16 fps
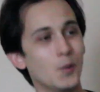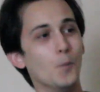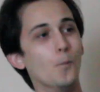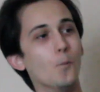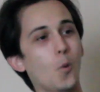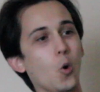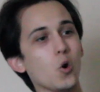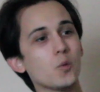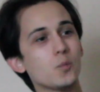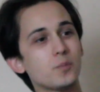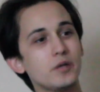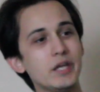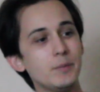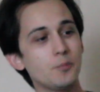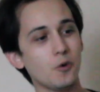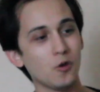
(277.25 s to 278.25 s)
More
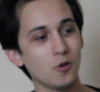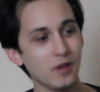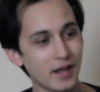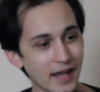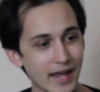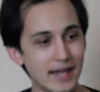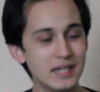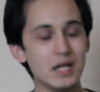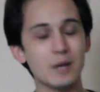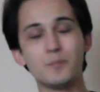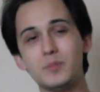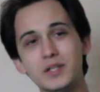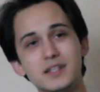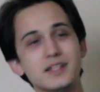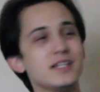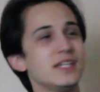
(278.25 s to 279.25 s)
people end up
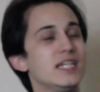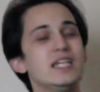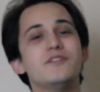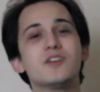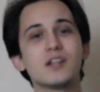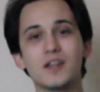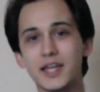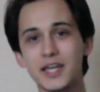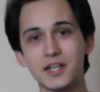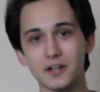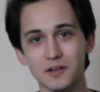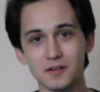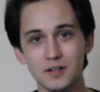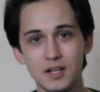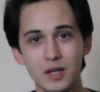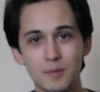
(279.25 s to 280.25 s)
being even
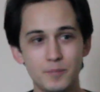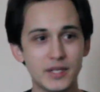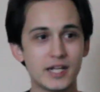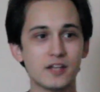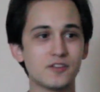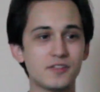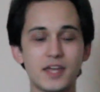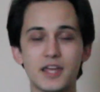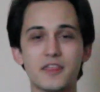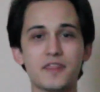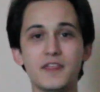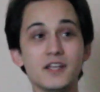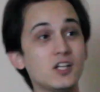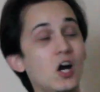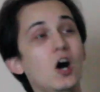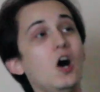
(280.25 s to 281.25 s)
later because they think,